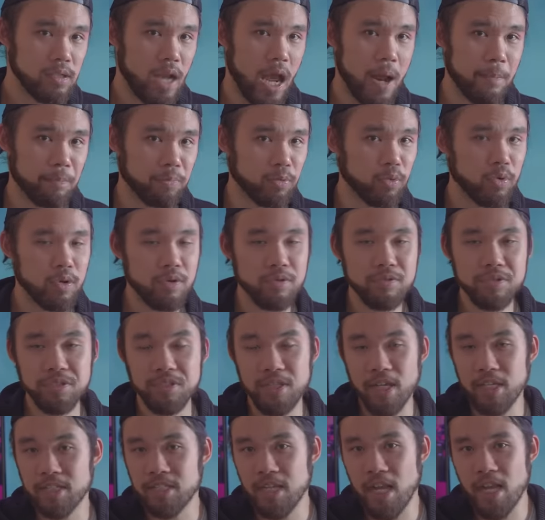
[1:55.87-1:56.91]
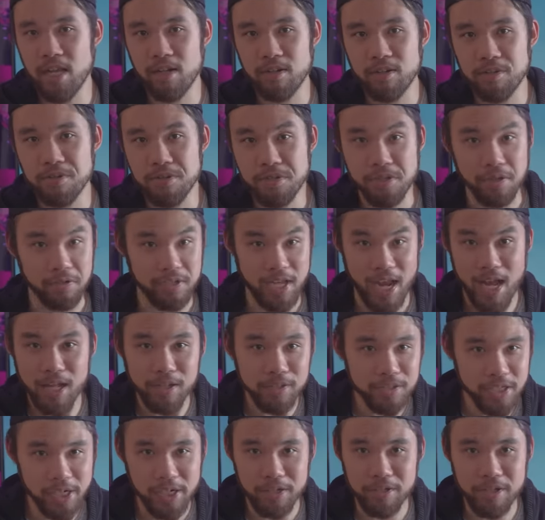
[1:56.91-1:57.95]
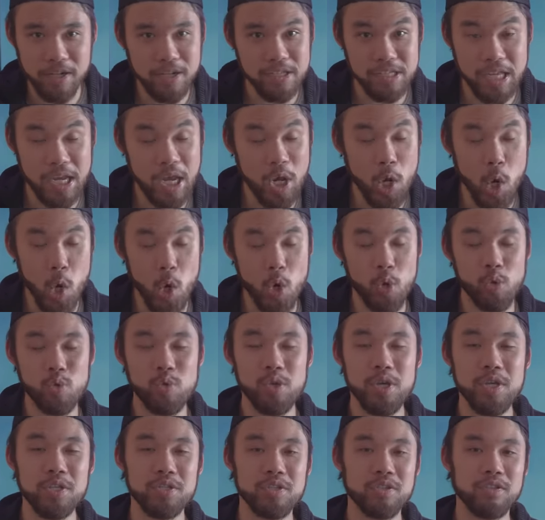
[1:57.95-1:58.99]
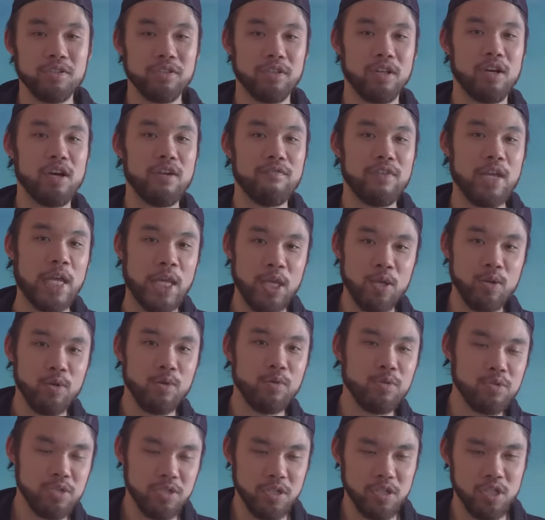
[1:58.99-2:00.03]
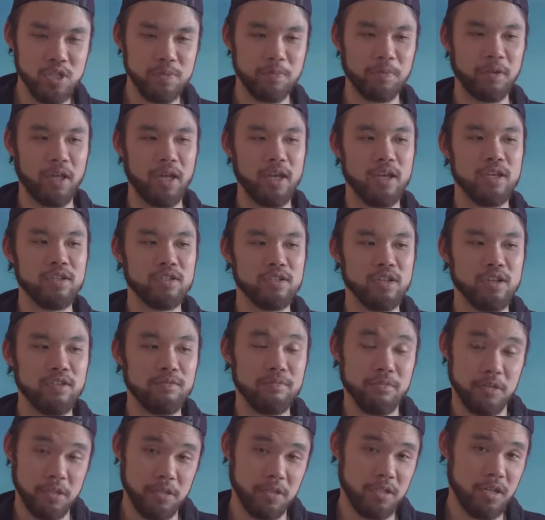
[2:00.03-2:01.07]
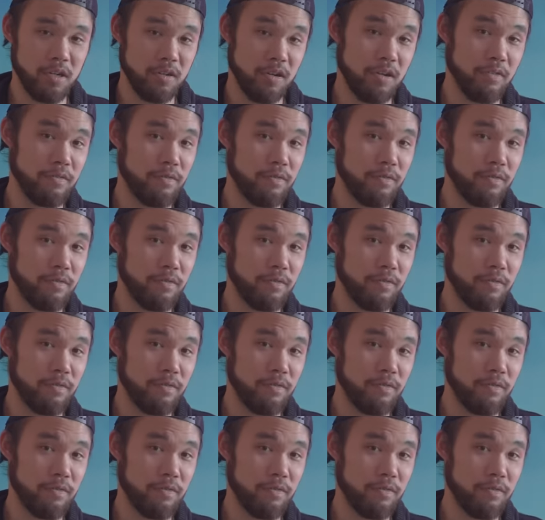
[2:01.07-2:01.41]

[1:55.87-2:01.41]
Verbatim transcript: Emperors, dictators, totalitarians, they always love huge displays of military